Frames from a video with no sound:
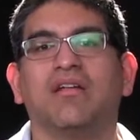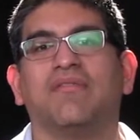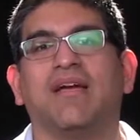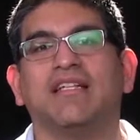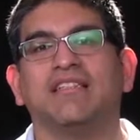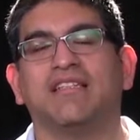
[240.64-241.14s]
of
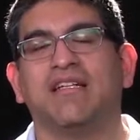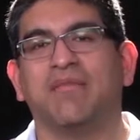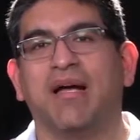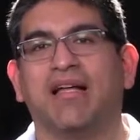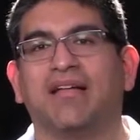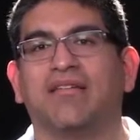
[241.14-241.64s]

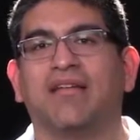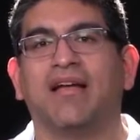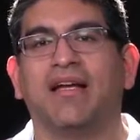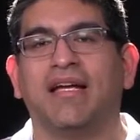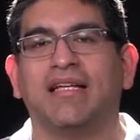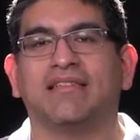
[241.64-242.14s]
HTML,
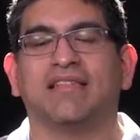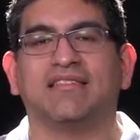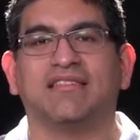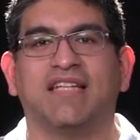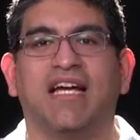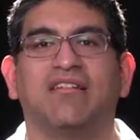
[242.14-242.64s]
is to
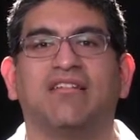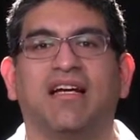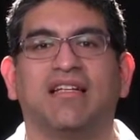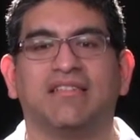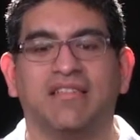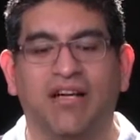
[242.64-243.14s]

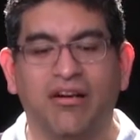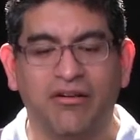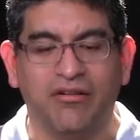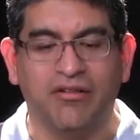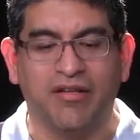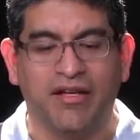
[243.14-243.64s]
standardize the
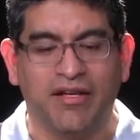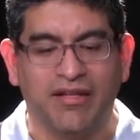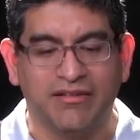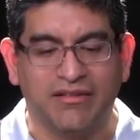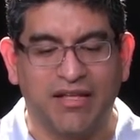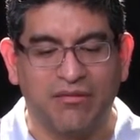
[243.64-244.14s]
code
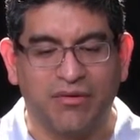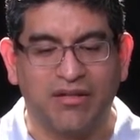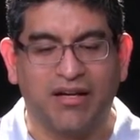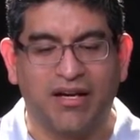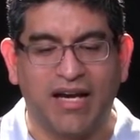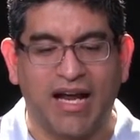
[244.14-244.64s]
so that we're
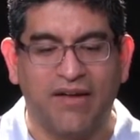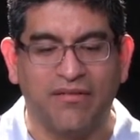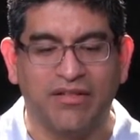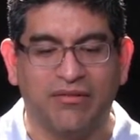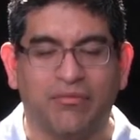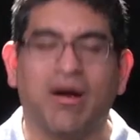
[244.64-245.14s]
not
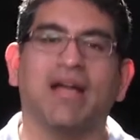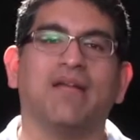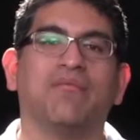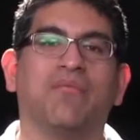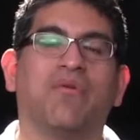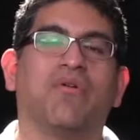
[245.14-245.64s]
having to write
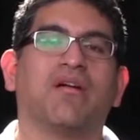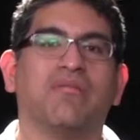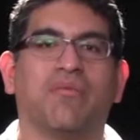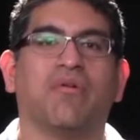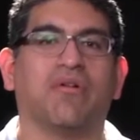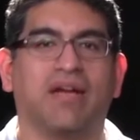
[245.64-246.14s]
more and
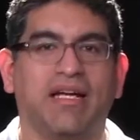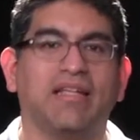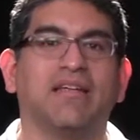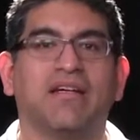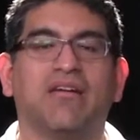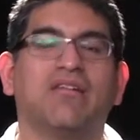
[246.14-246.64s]
more in
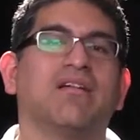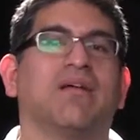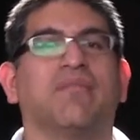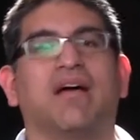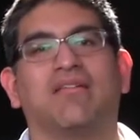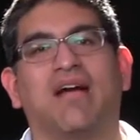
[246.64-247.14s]
the code. I'm
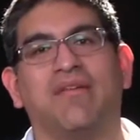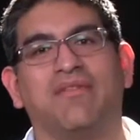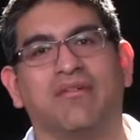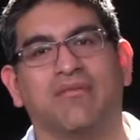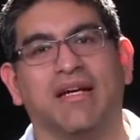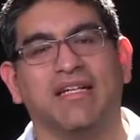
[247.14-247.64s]
not having
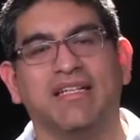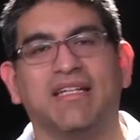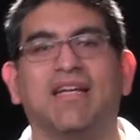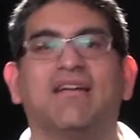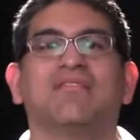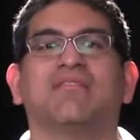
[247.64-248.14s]
to write
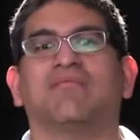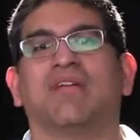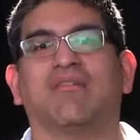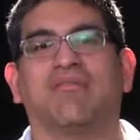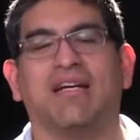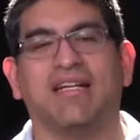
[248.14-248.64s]
divs. I'm
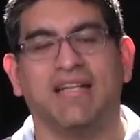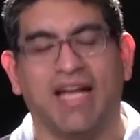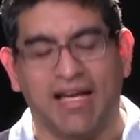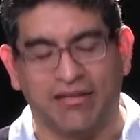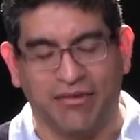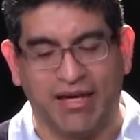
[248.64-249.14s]
not
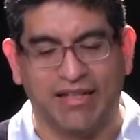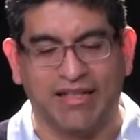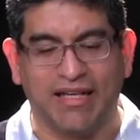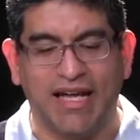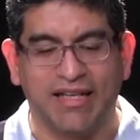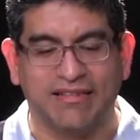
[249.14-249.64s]
write
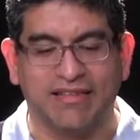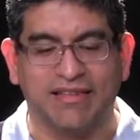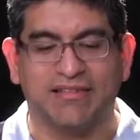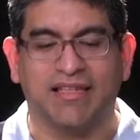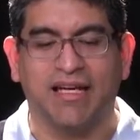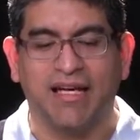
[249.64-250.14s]

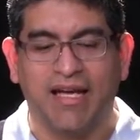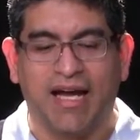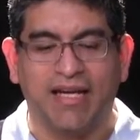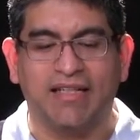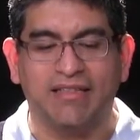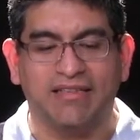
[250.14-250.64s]
classes.
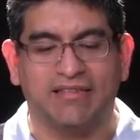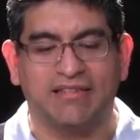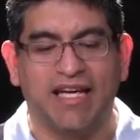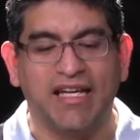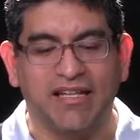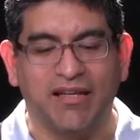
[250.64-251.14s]
I can just
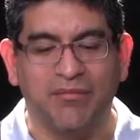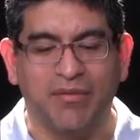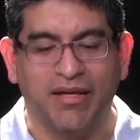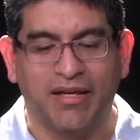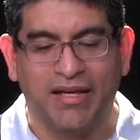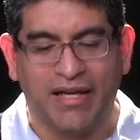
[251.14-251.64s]
take them
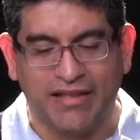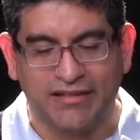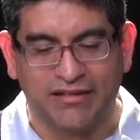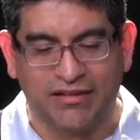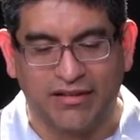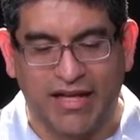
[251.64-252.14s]
and
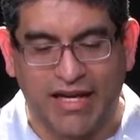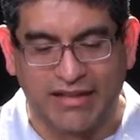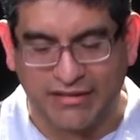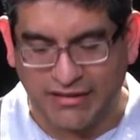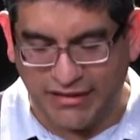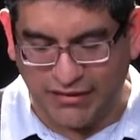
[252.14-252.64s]
start
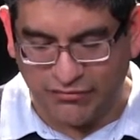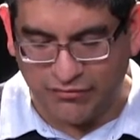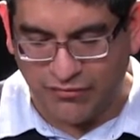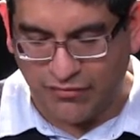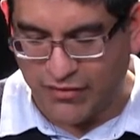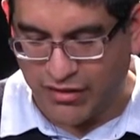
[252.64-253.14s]
actually
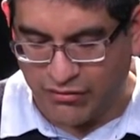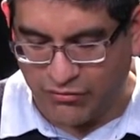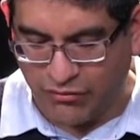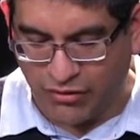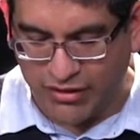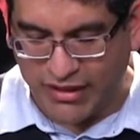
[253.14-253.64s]

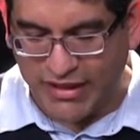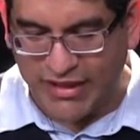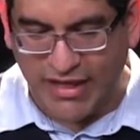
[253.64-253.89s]
working